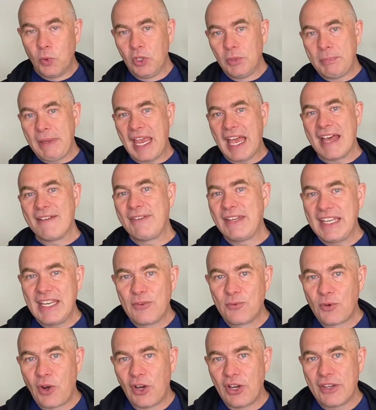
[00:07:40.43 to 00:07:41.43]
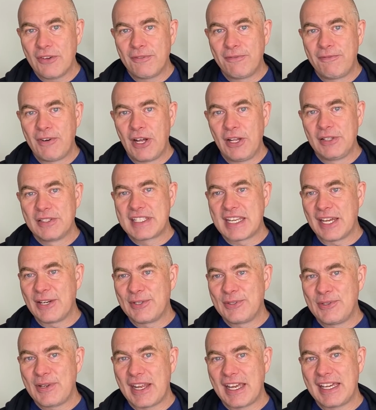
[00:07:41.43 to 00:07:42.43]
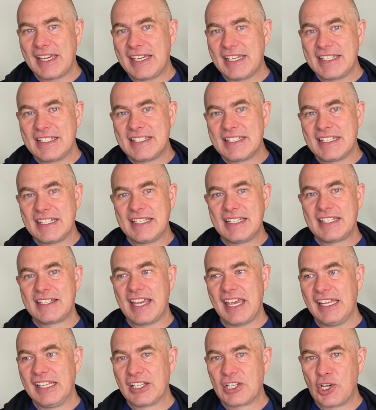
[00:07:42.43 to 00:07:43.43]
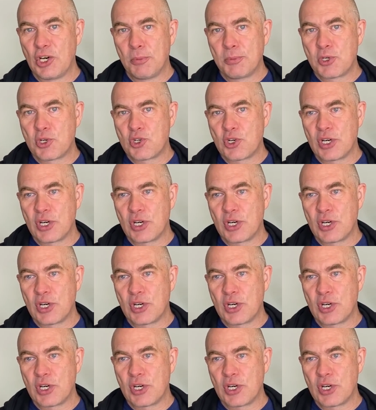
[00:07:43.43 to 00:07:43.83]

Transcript: will be having a rocket fall down and a helicopter